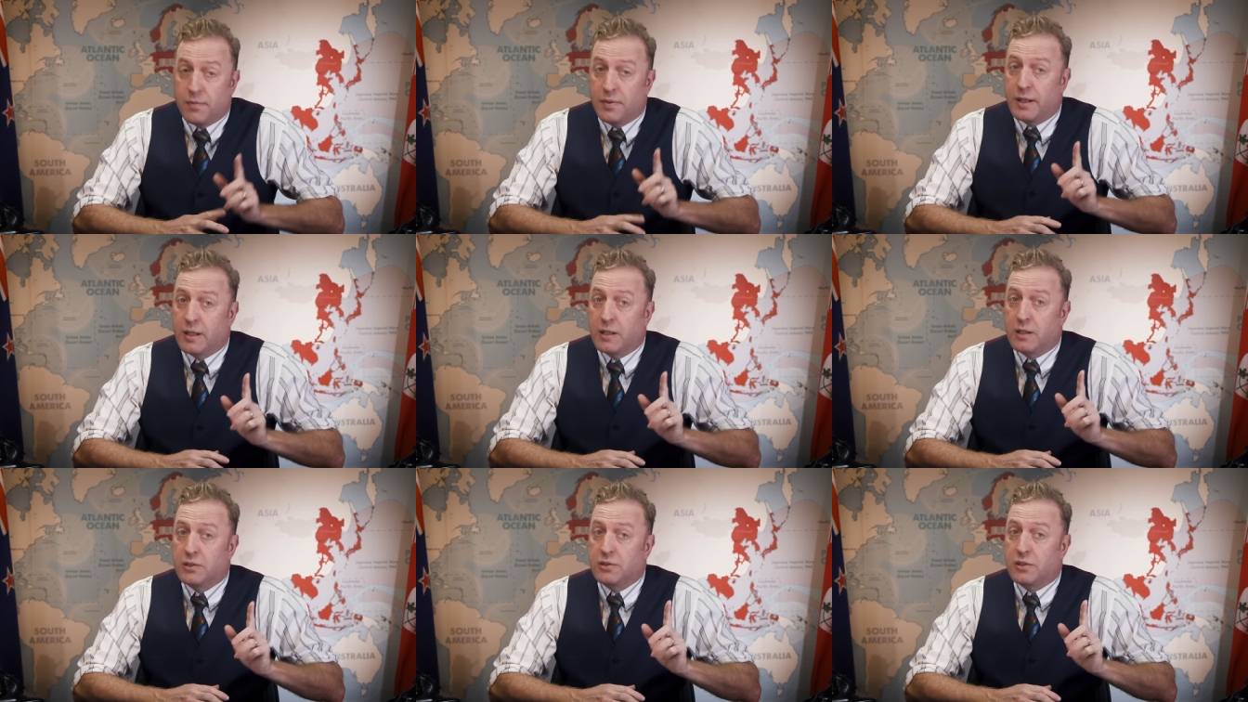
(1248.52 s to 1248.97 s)

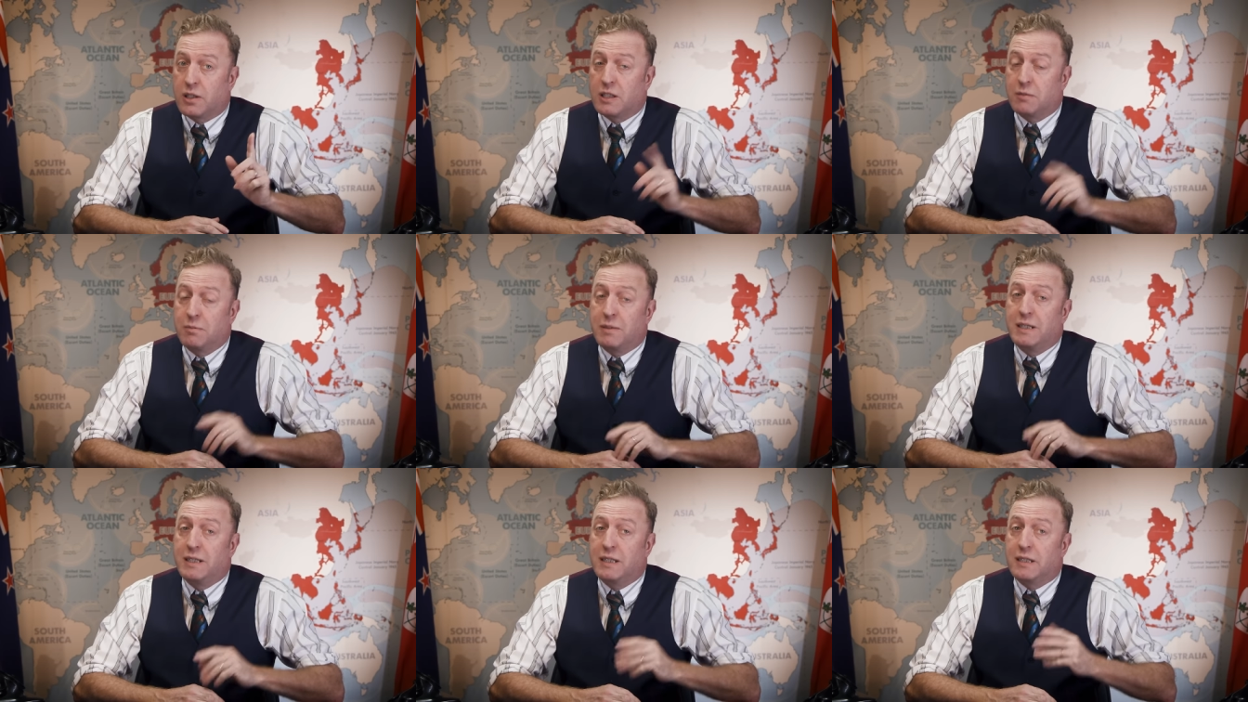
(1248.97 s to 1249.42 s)
There's an
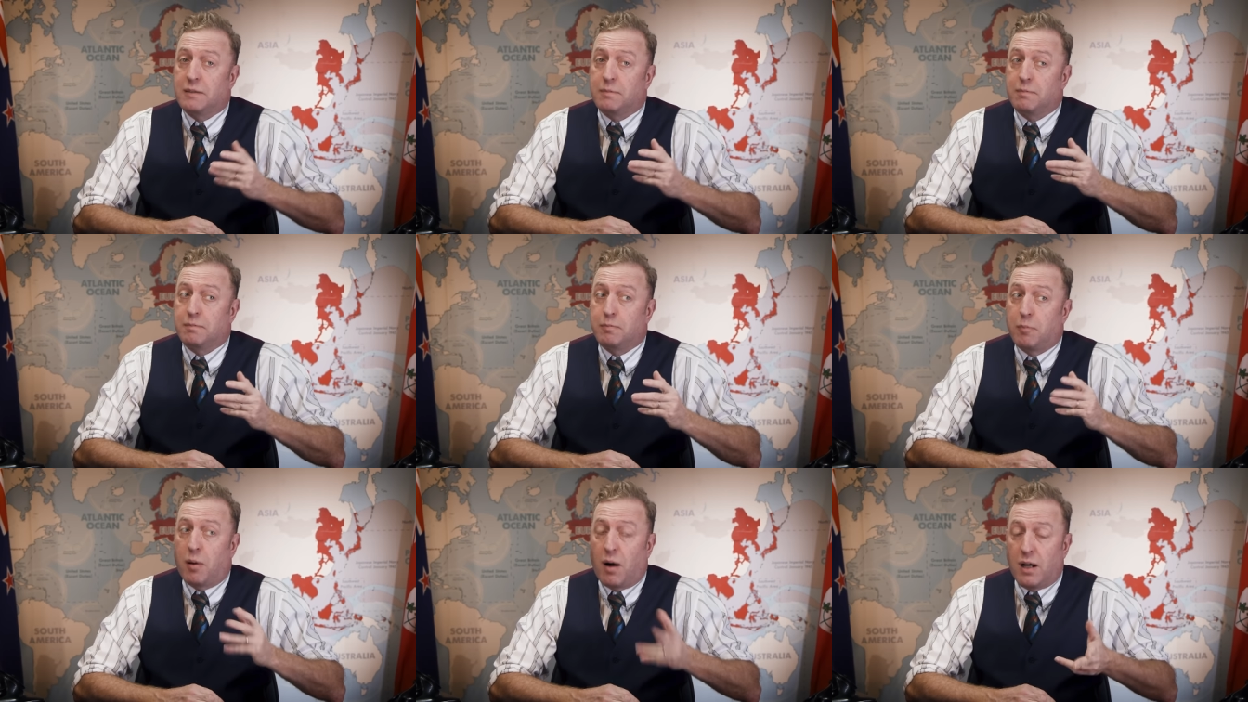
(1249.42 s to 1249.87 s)
immediate
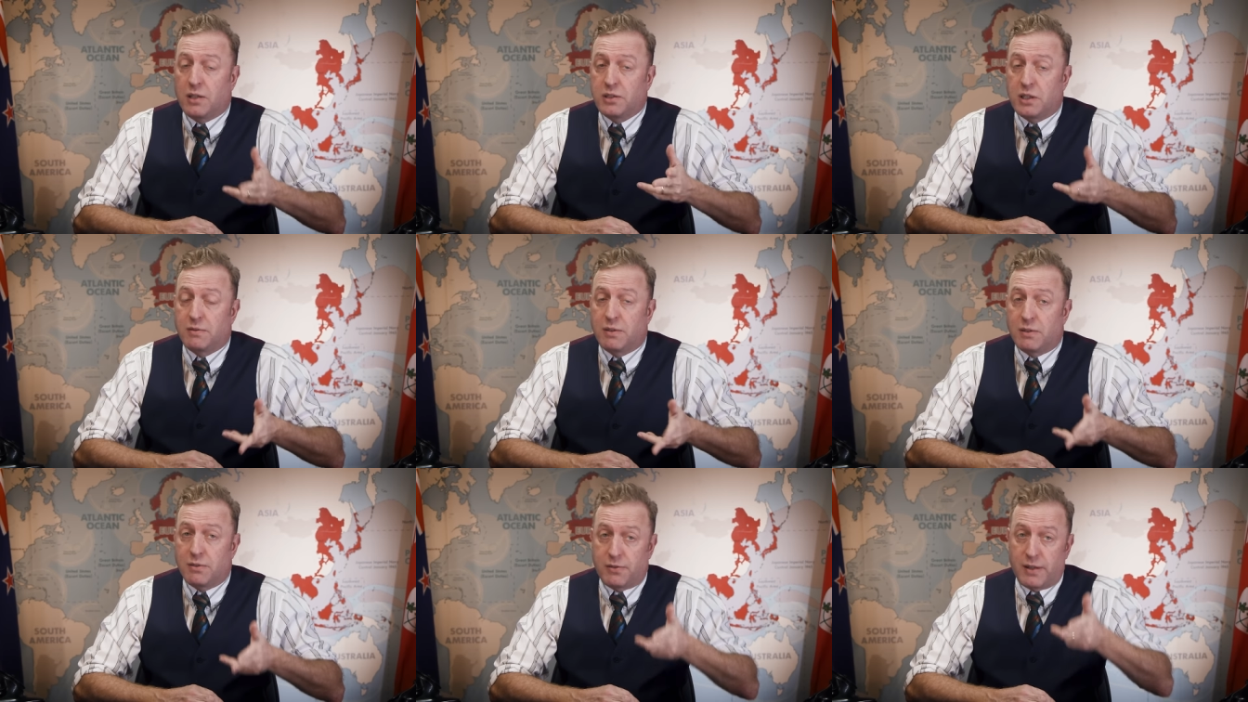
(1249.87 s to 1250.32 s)

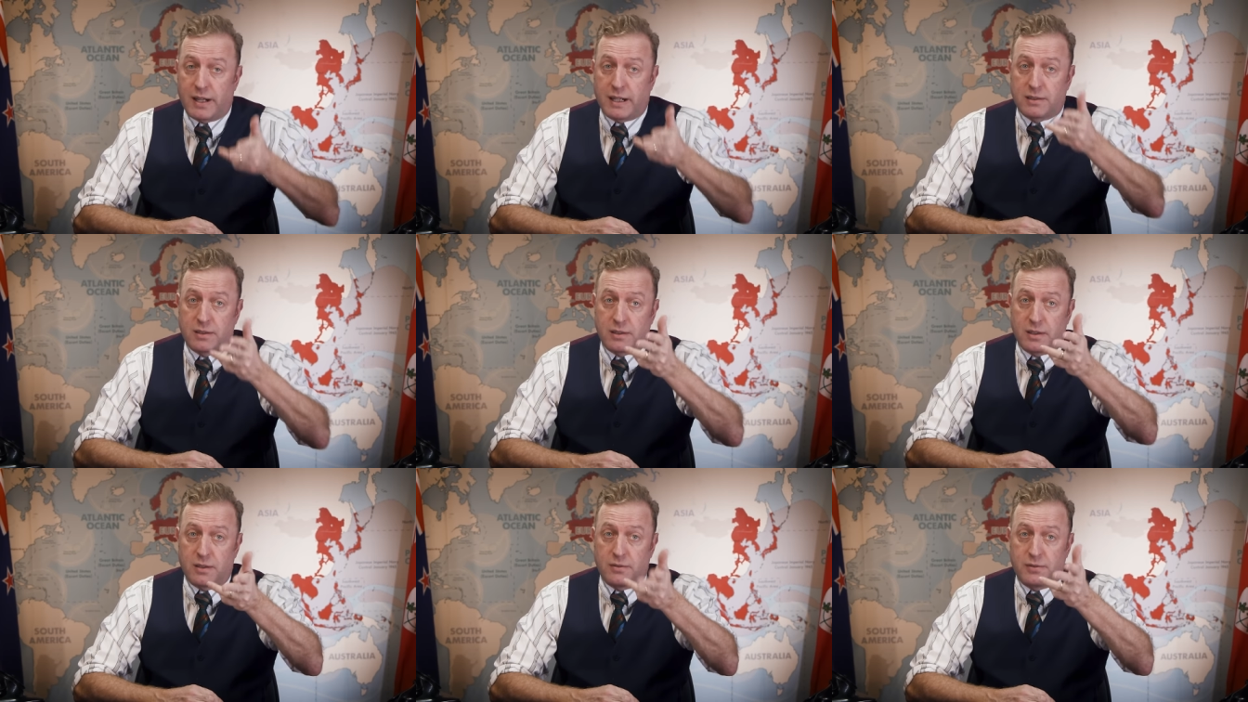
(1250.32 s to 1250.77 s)
positive
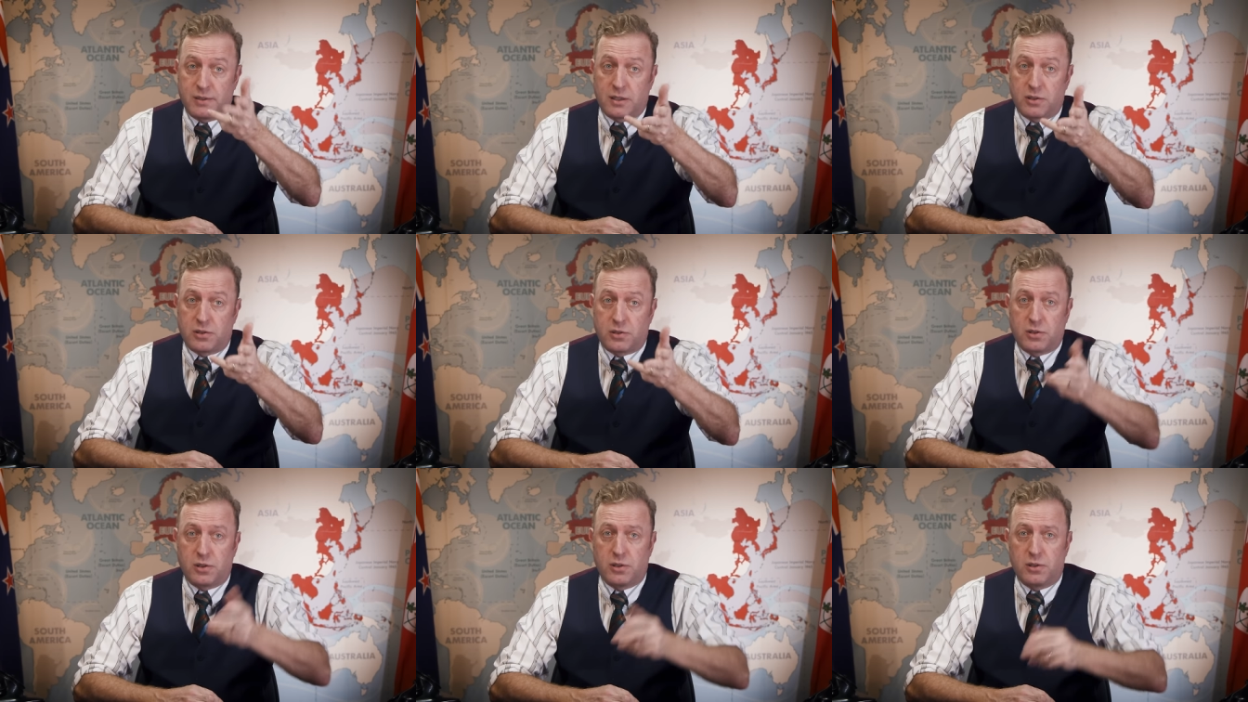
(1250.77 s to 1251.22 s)
effect of
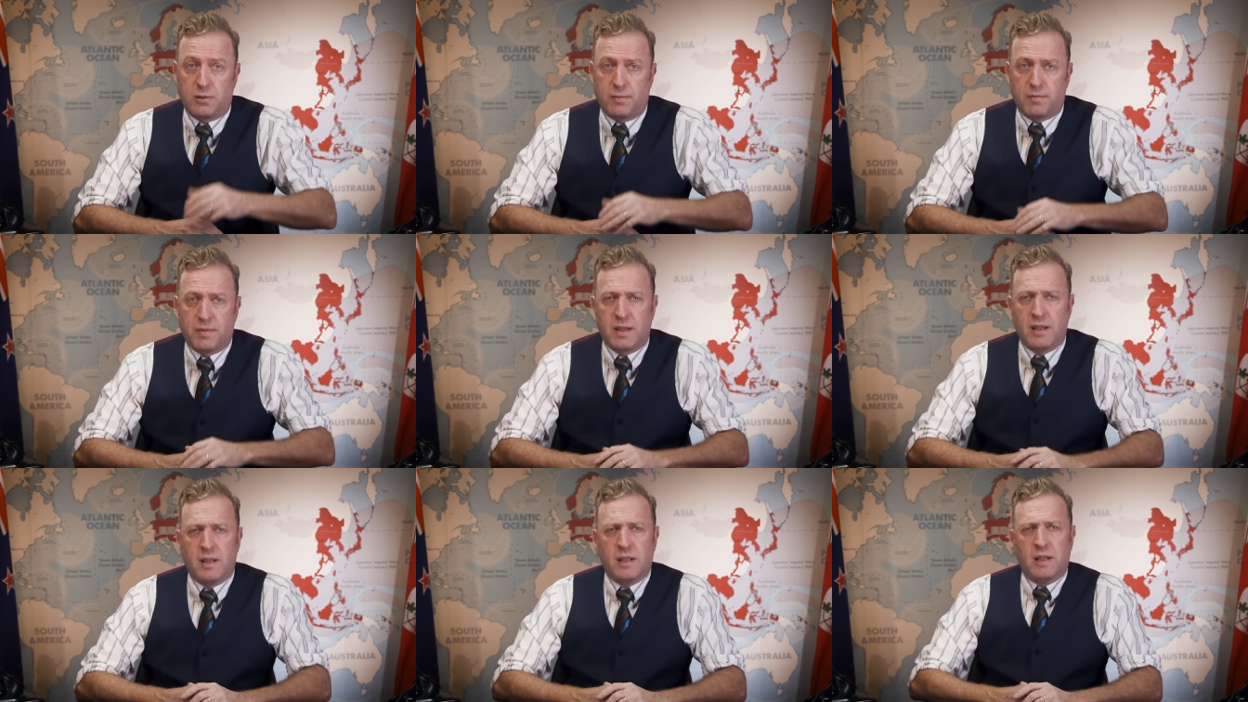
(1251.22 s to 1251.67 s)
this too.